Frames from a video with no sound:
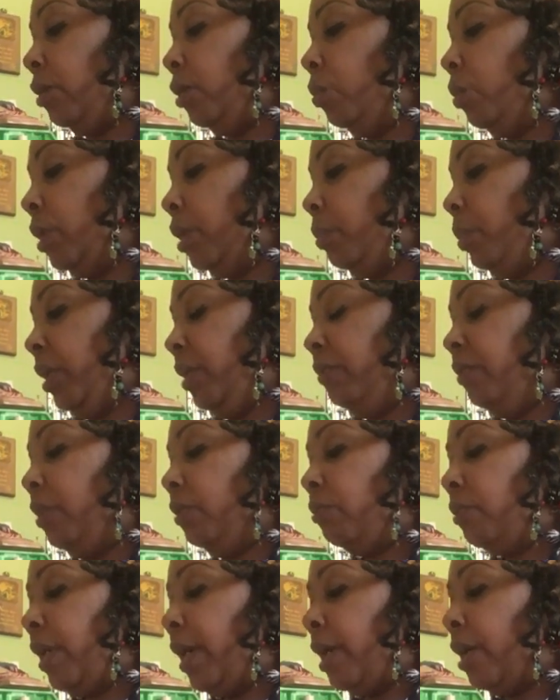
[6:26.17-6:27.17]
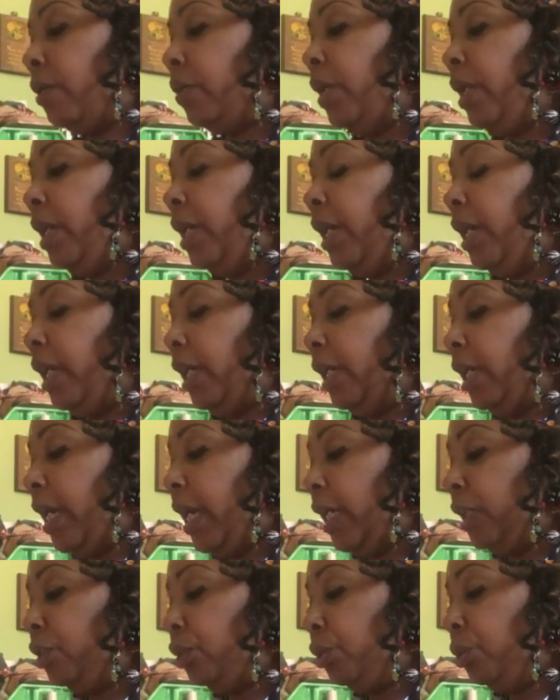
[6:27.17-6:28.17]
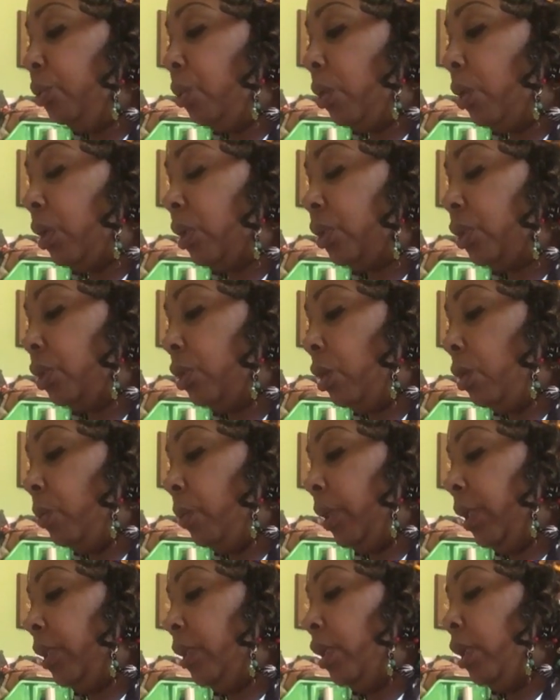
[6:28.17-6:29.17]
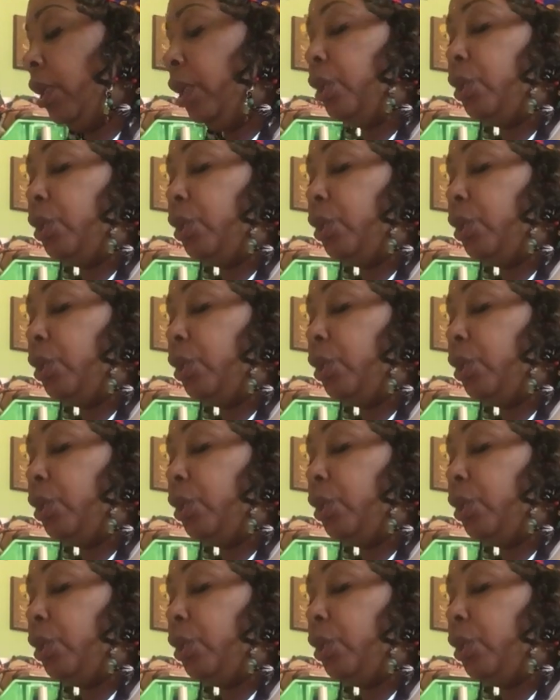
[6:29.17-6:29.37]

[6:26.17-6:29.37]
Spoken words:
You want to pivot around, and as you are sewing,